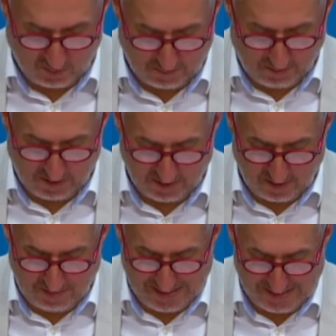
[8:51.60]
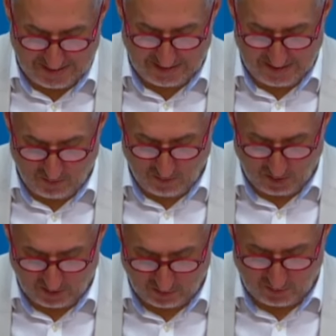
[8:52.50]
responded immediately
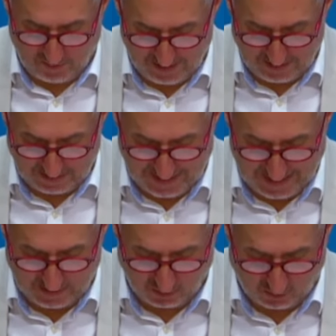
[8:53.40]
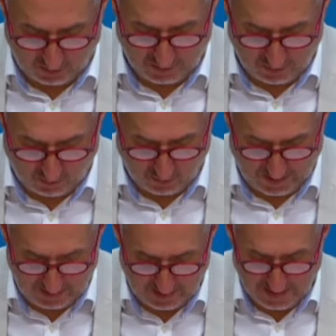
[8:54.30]
to these attacks across
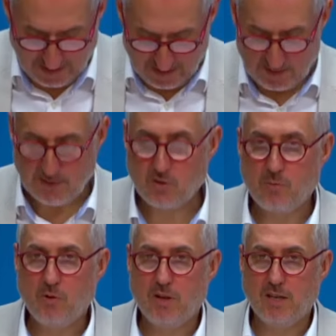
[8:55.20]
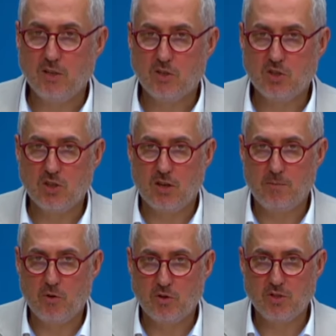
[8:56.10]
Ukraine, distributing
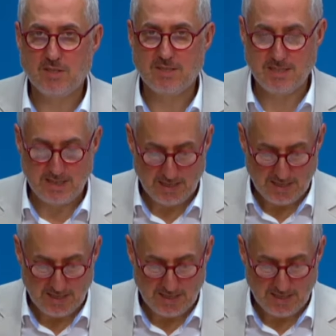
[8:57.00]
emergency